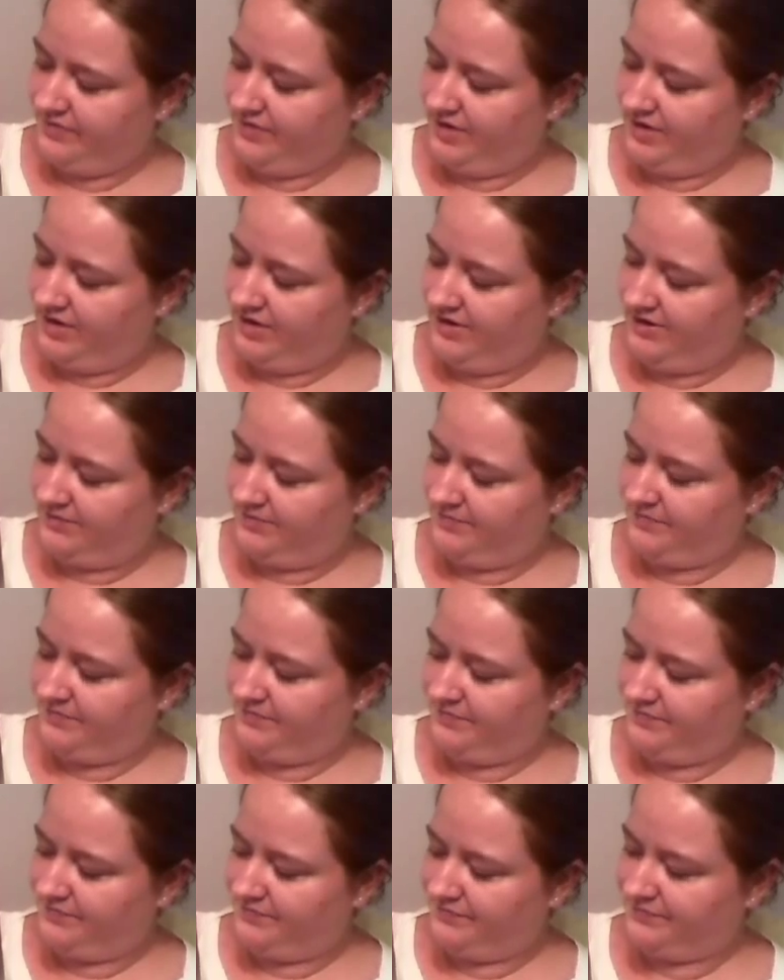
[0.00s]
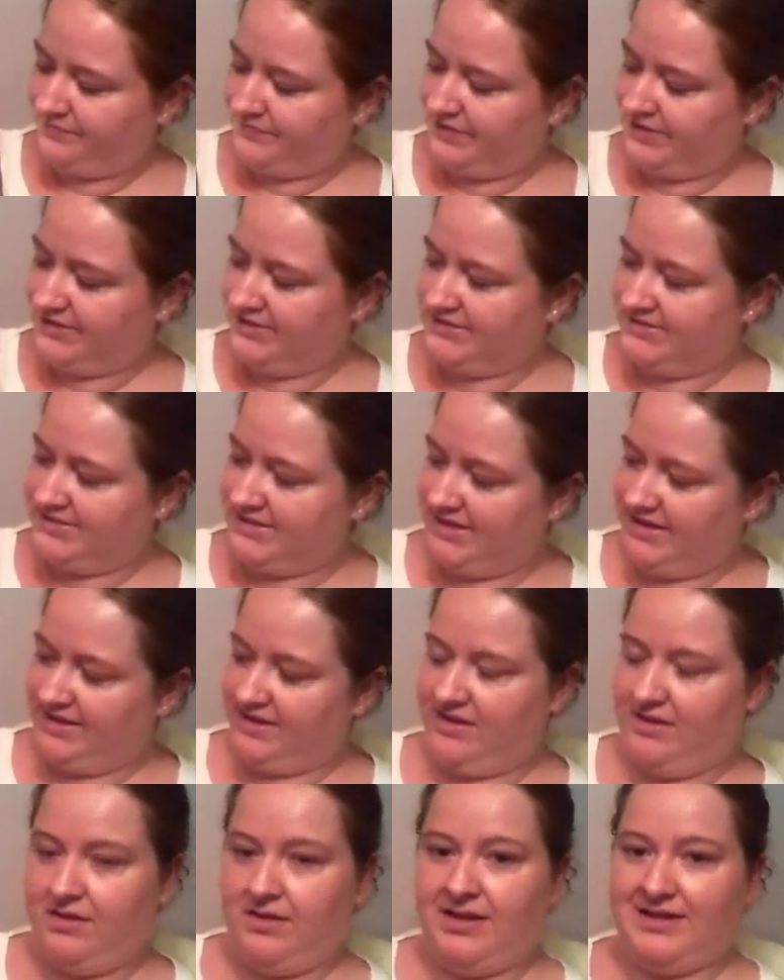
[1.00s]
You can see
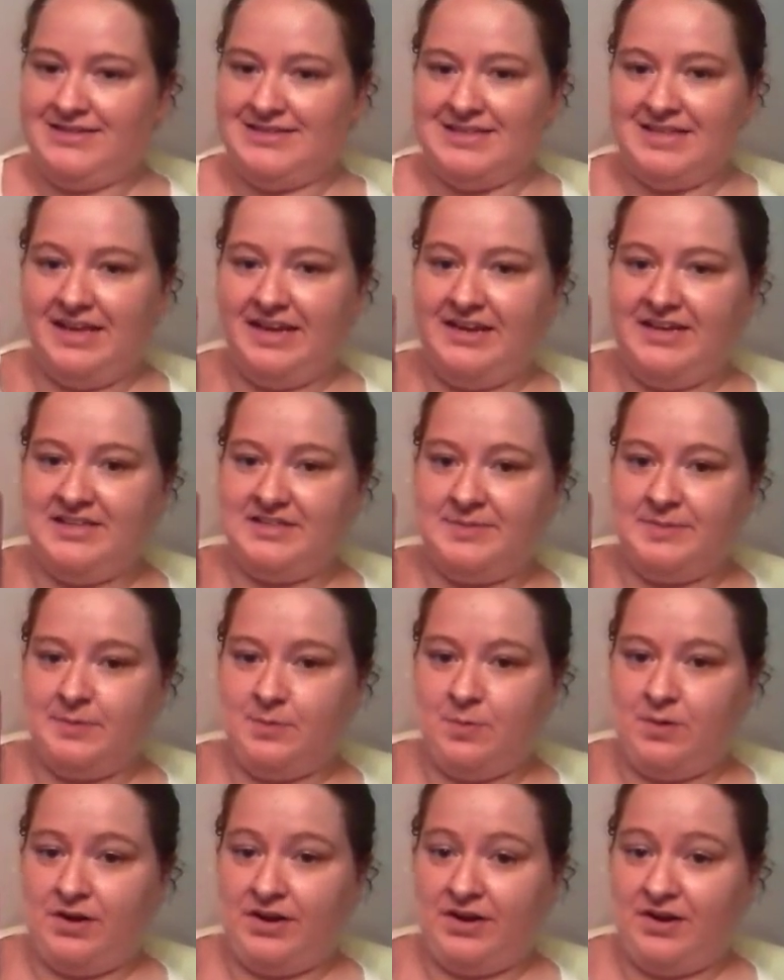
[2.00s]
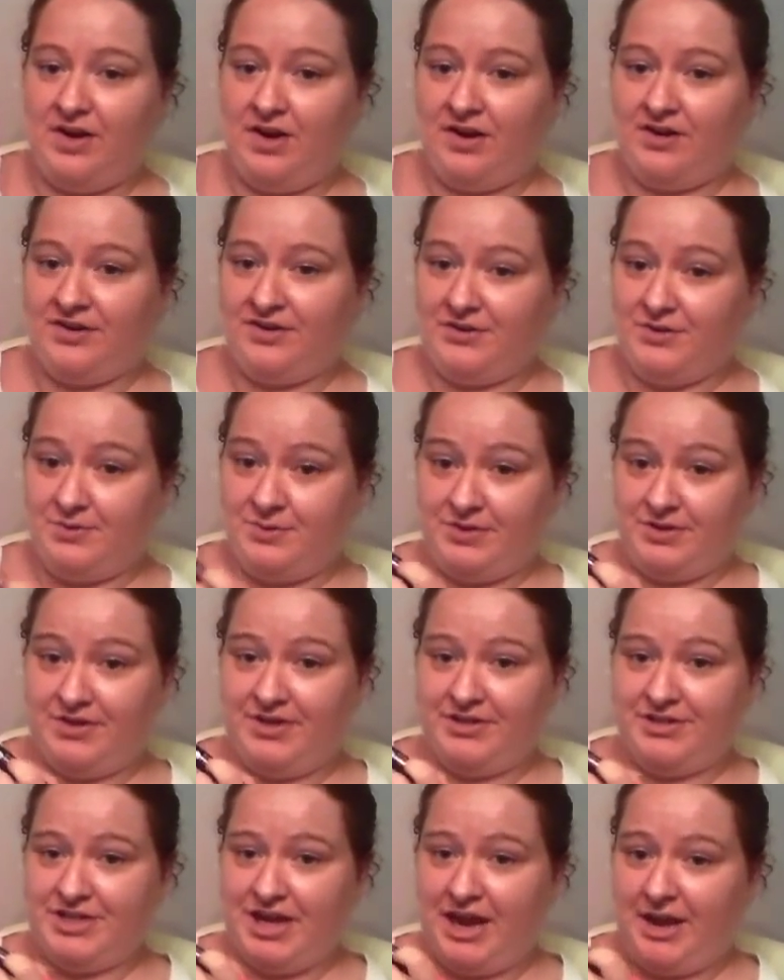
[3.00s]
lots of ladies have been working hard. You're doing a
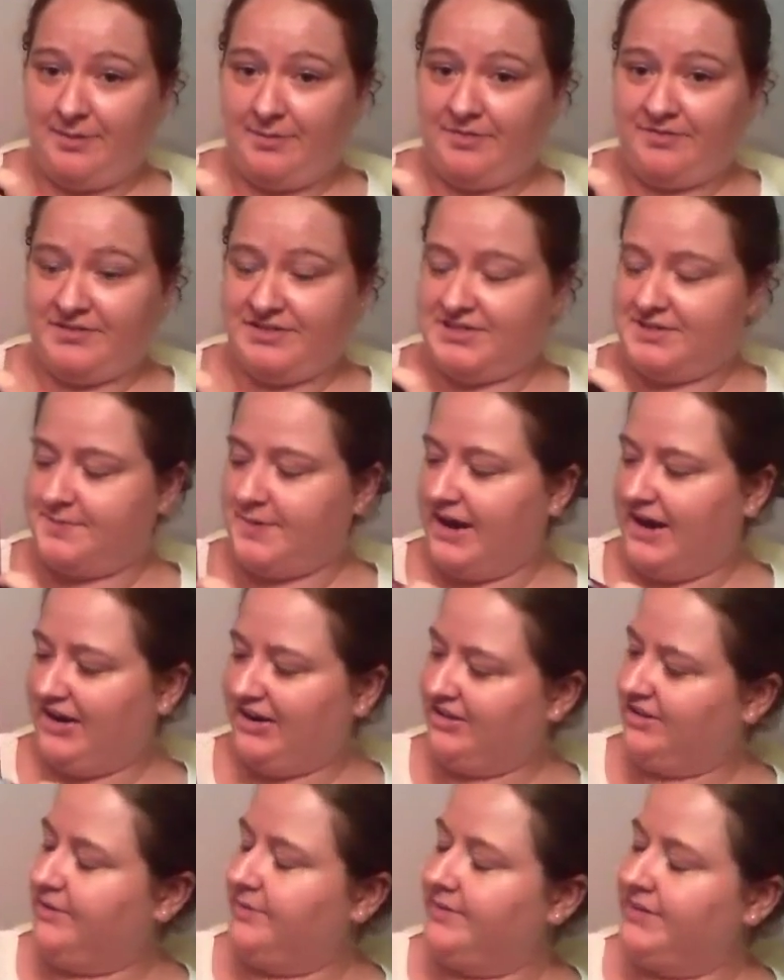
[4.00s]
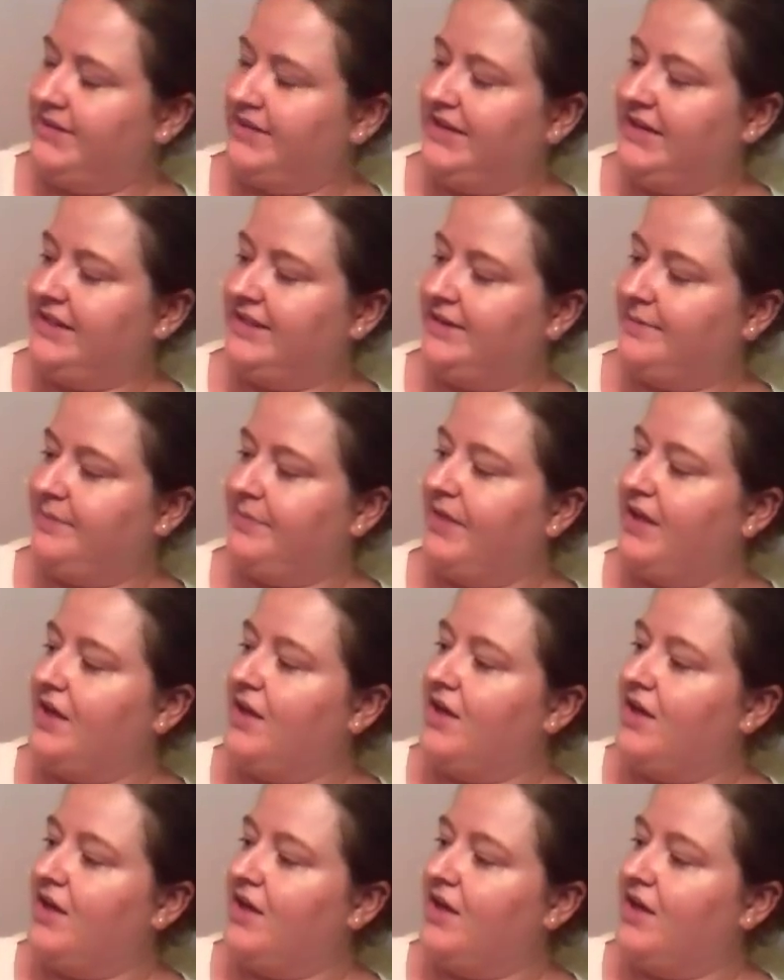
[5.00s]
good job of inspiring them and leading them.